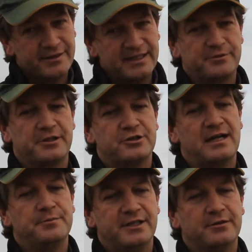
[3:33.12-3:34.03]
thing with the
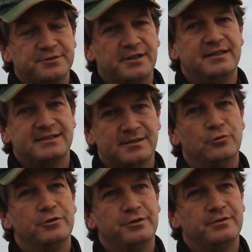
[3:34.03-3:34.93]
shrubs, there also is some
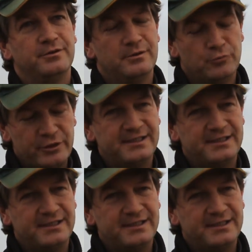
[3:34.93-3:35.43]
wooden, woody